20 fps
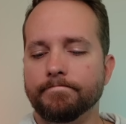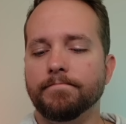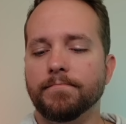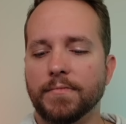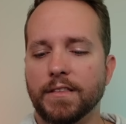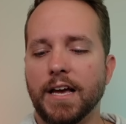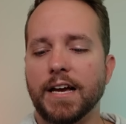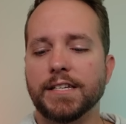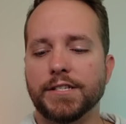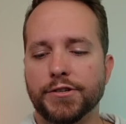
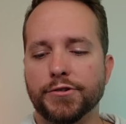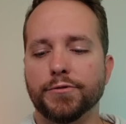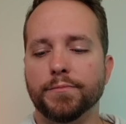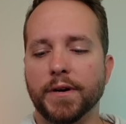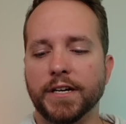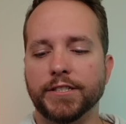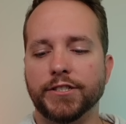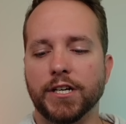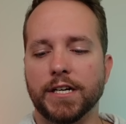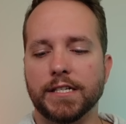That's who
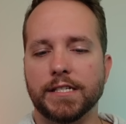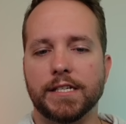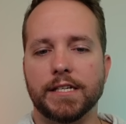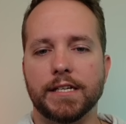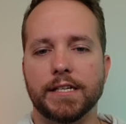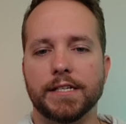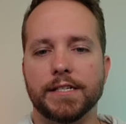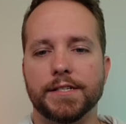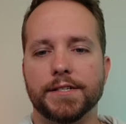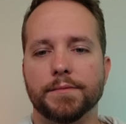Mike
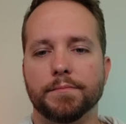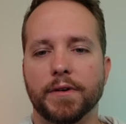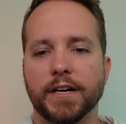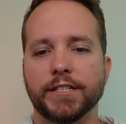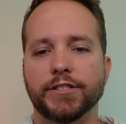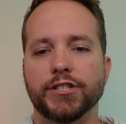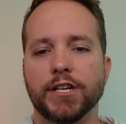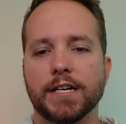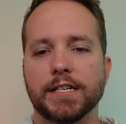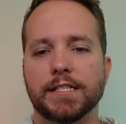Johnson is.
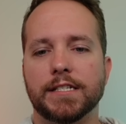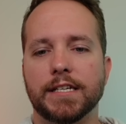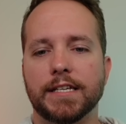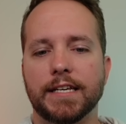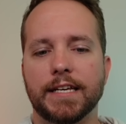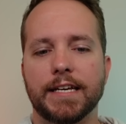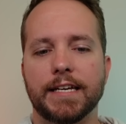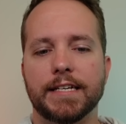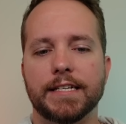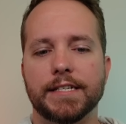Mike Johnson
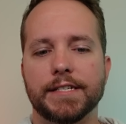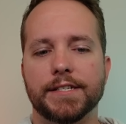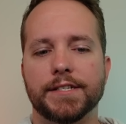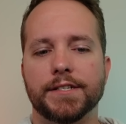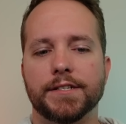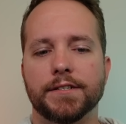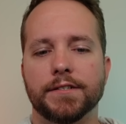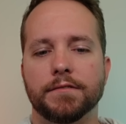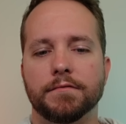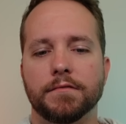
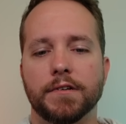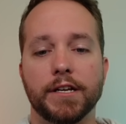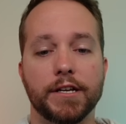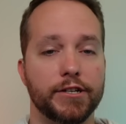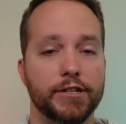is an